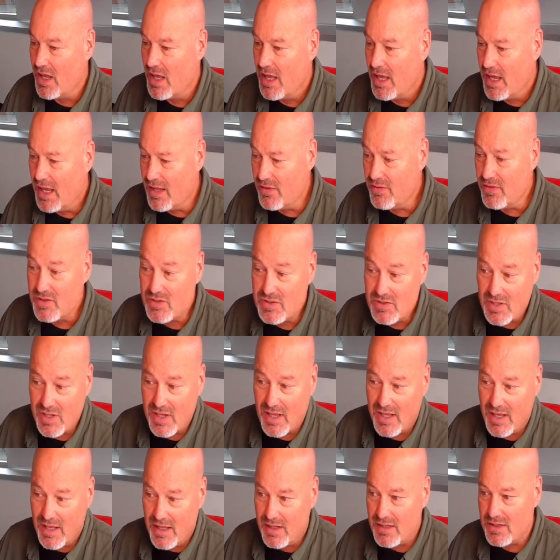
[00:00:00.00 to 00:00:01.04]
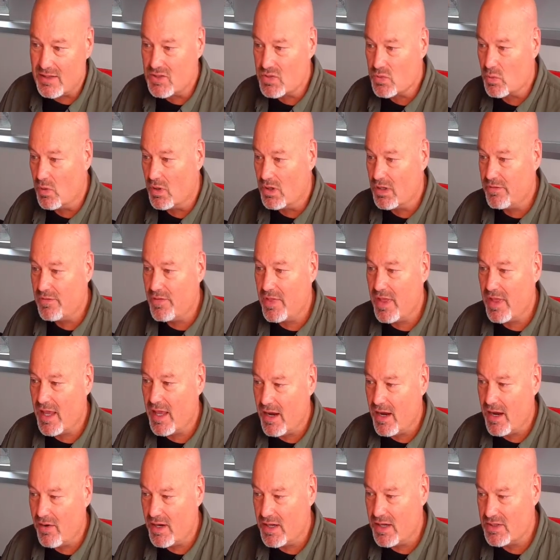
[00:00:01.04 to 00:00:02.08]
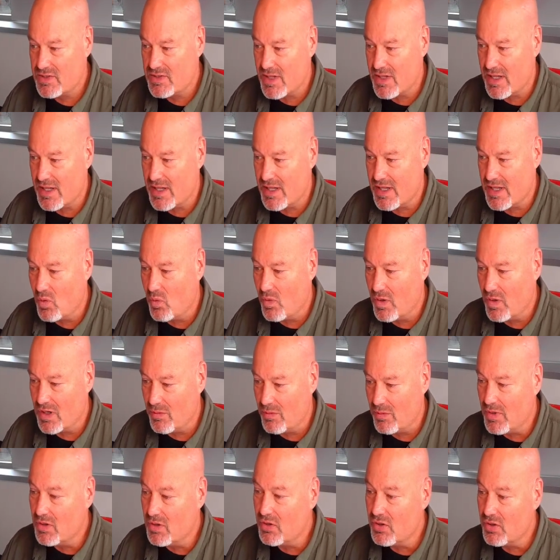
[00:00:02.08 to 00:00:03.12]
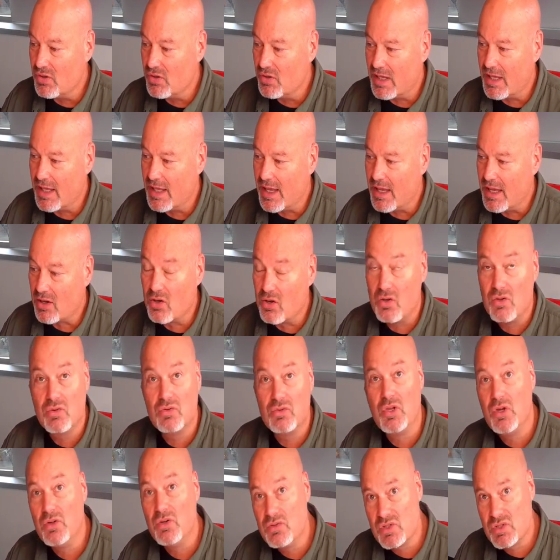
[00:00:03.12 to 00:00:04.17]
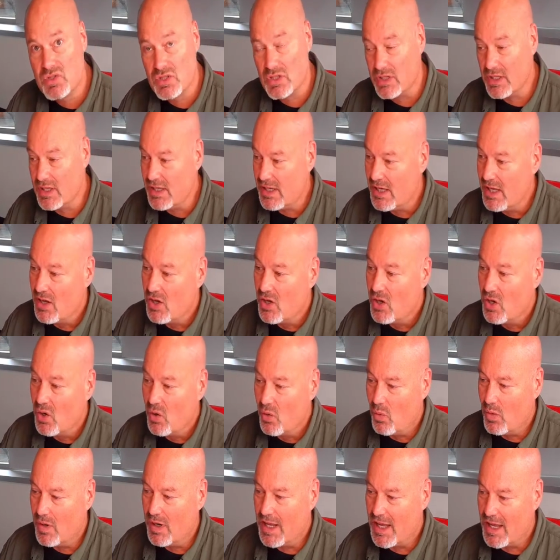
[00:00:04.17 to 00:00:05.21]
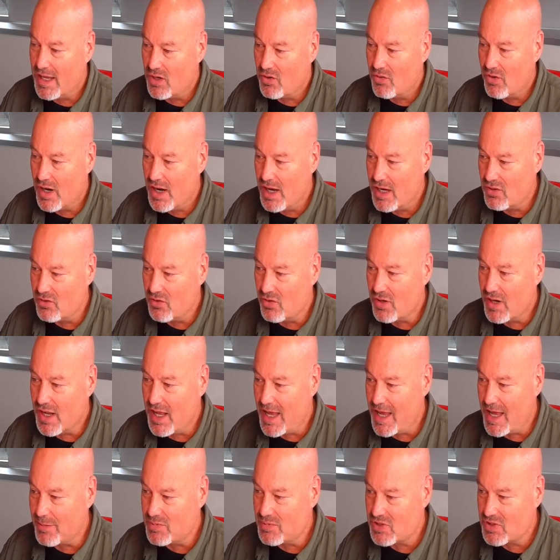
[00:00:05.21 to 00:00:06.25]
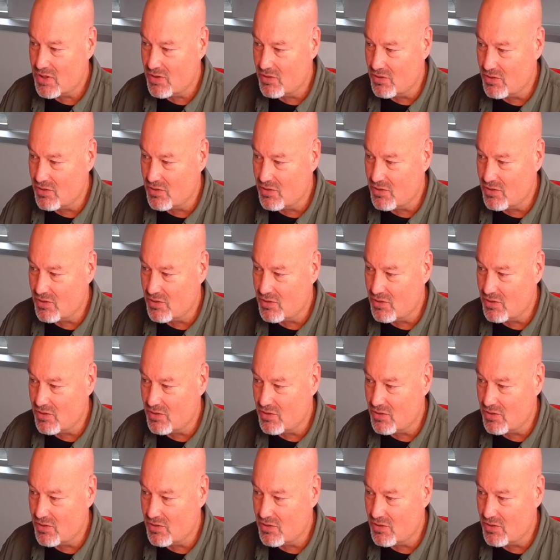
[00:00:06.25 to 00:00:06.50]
And this again is one of the areas that I'm going to be looking at closely when I grade your capstone